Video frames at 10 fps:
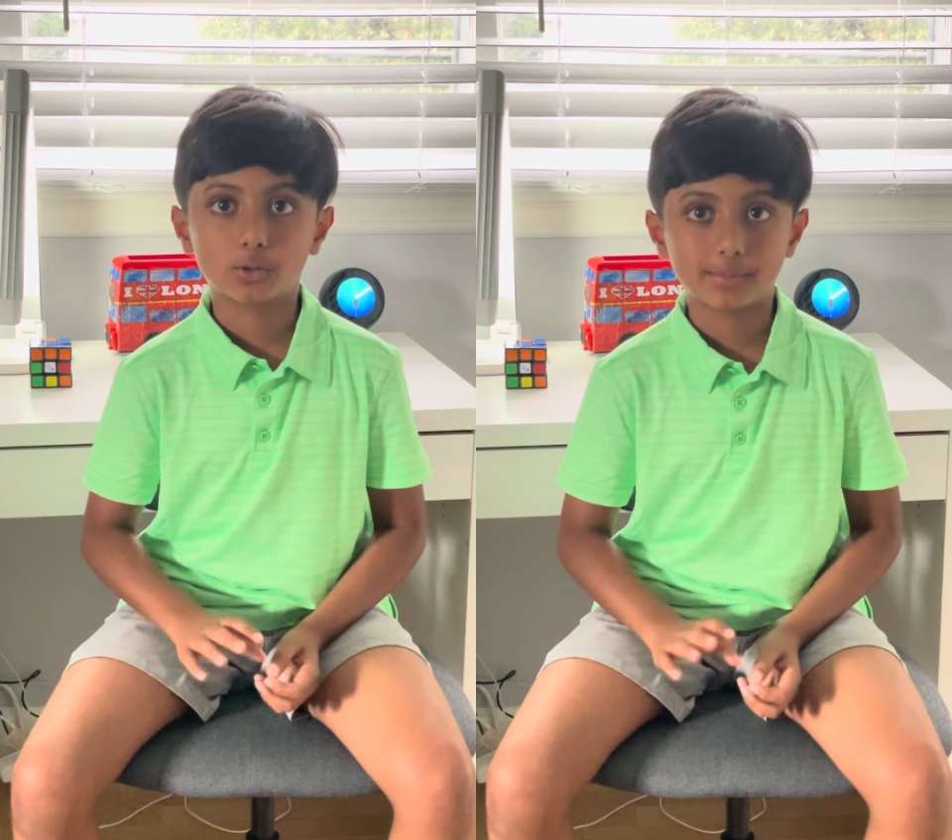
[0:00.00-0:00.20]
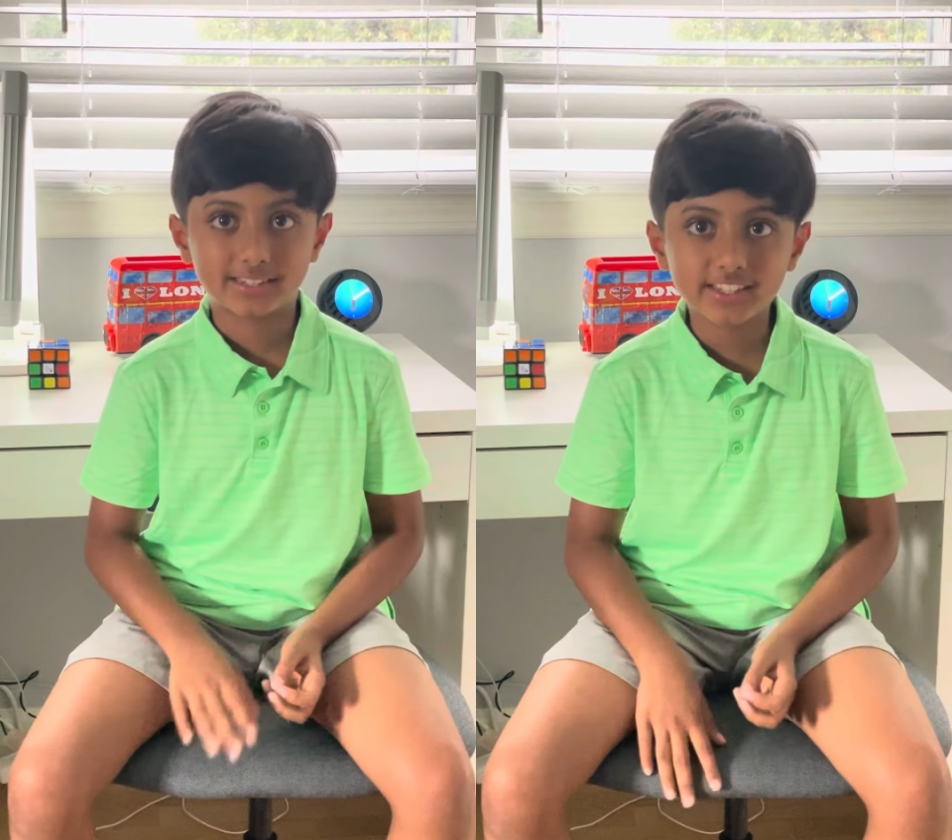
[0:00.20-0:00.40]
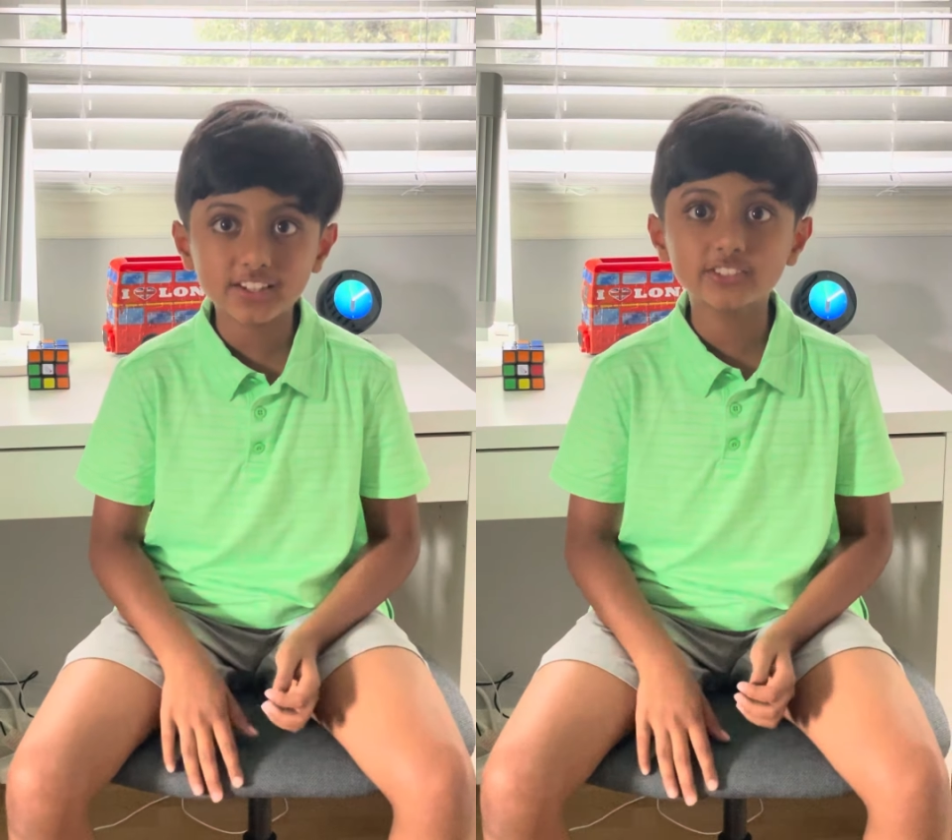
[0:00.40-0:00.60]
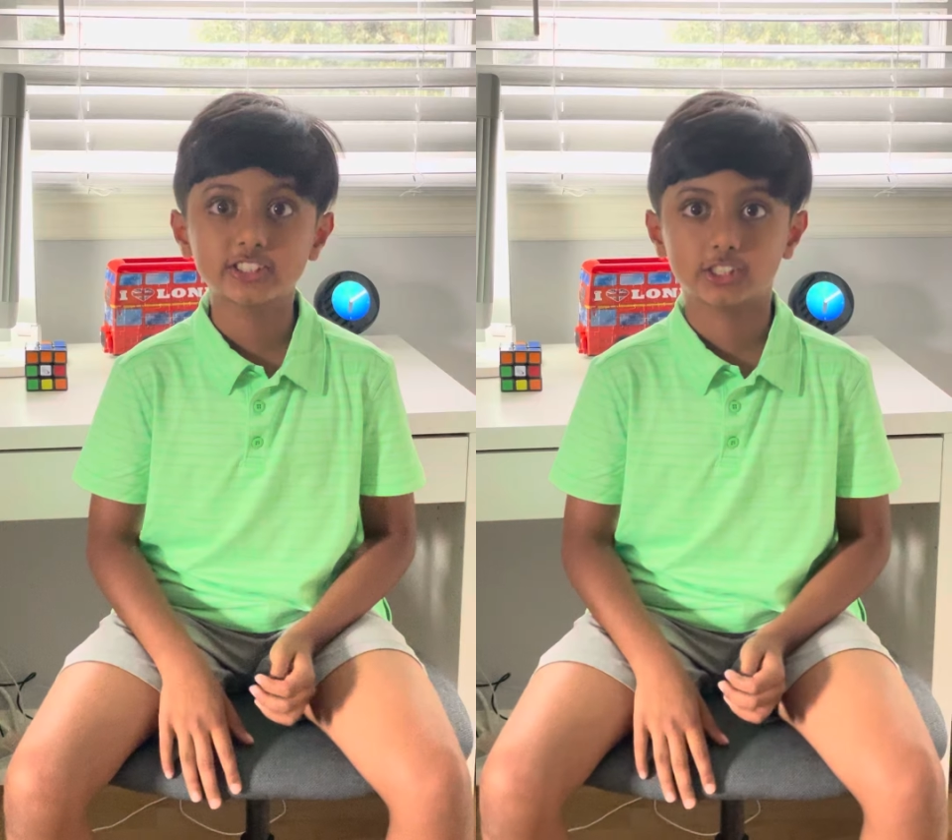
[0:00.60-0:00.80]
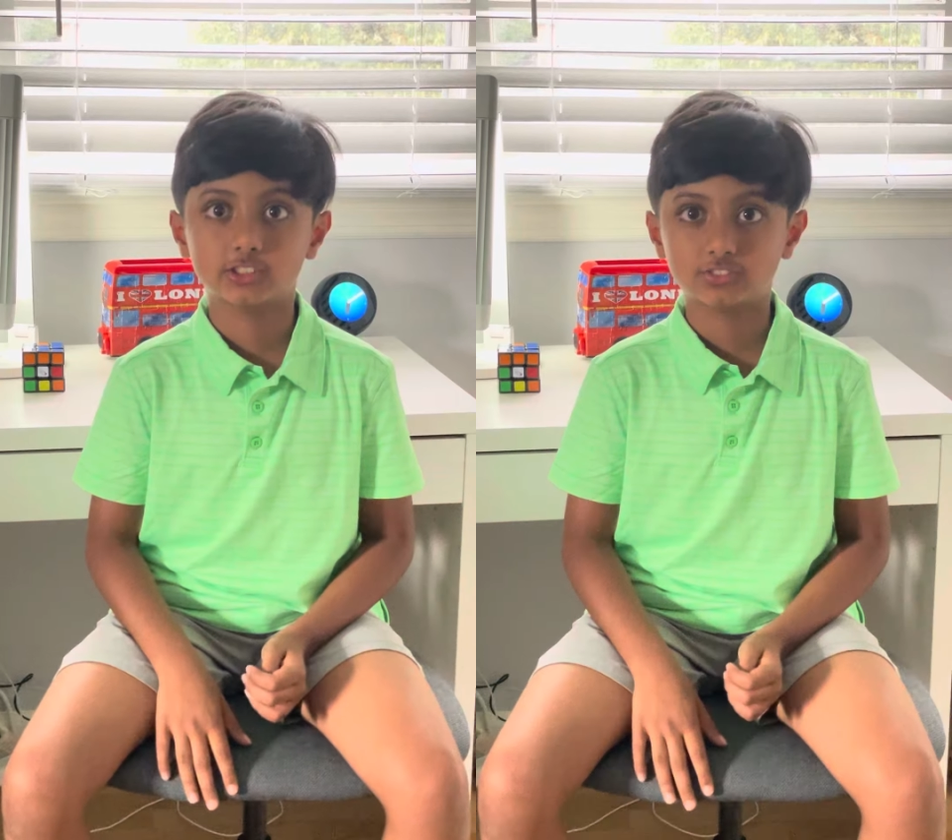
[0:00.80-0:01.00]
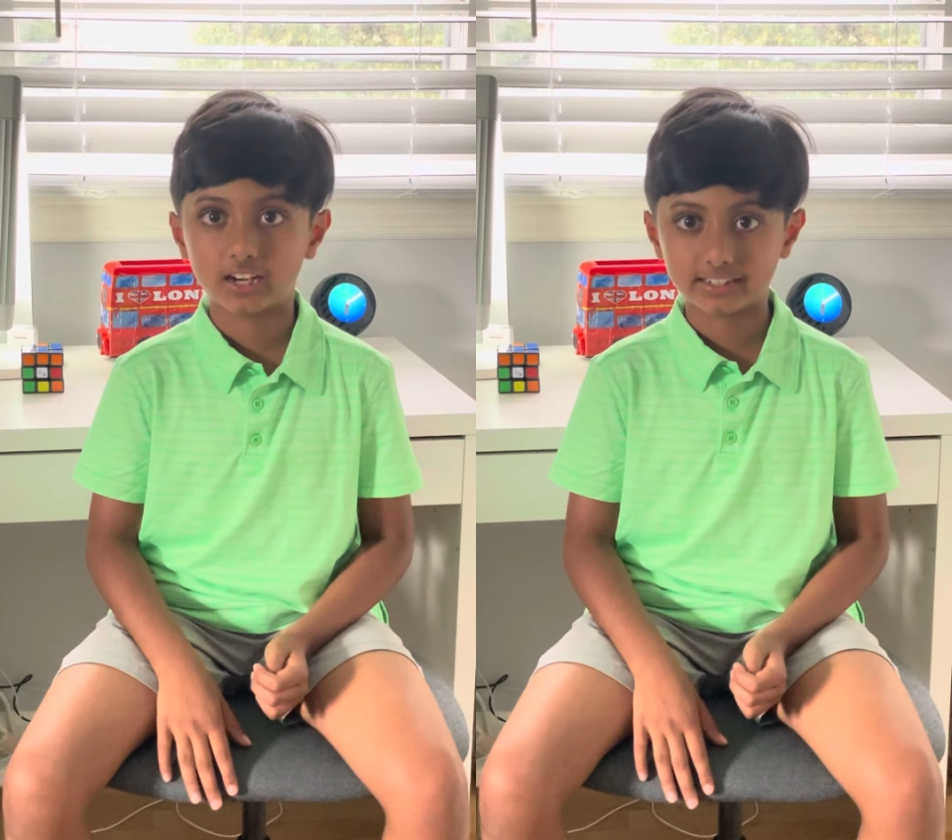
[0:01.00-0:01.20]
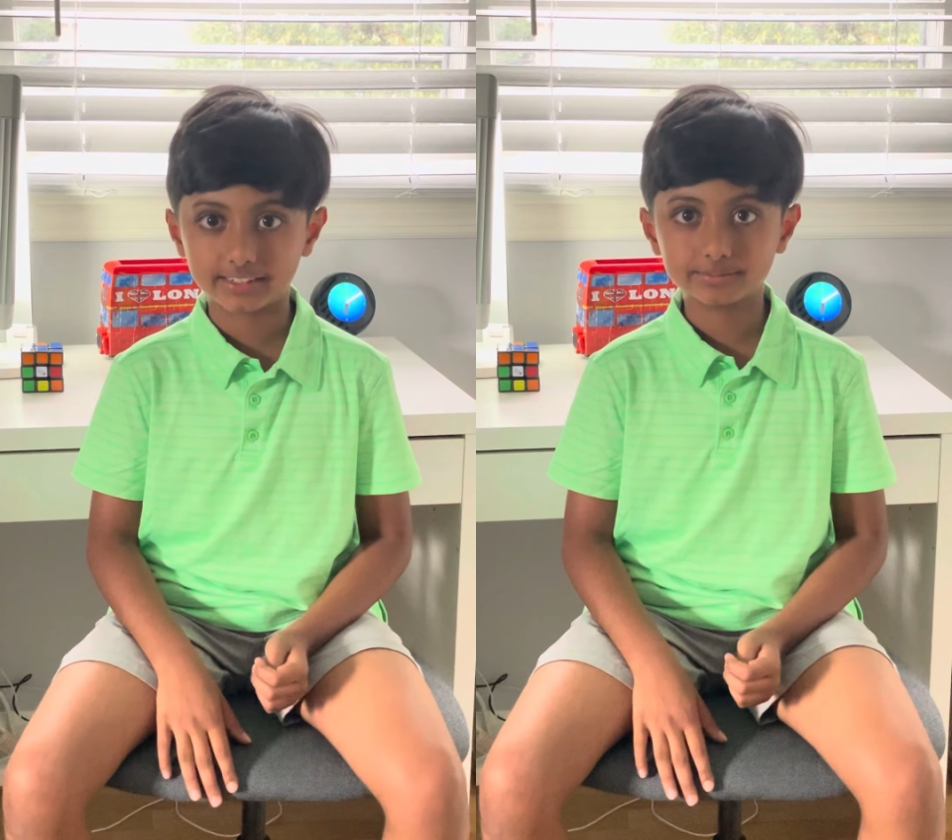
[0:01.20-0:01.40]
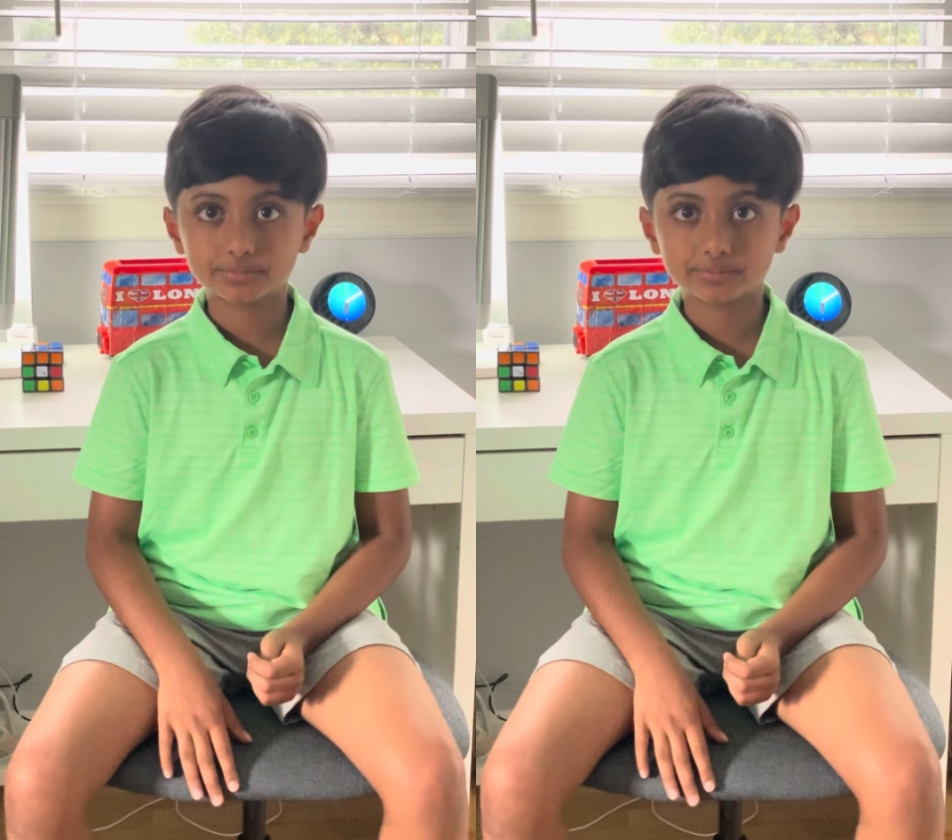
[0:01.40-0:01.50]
materials ready.